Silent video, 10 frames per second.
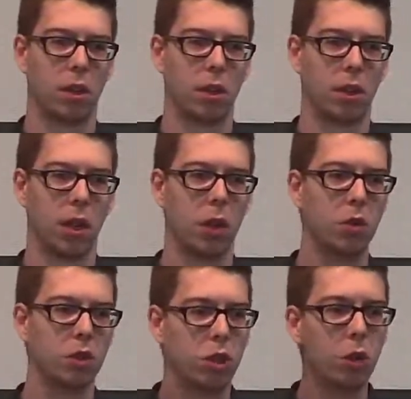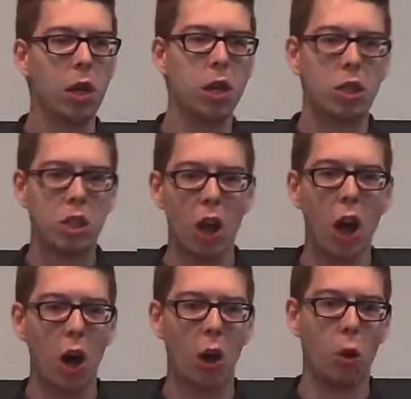He was doing
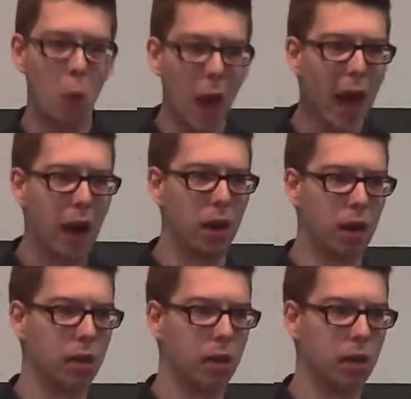so well.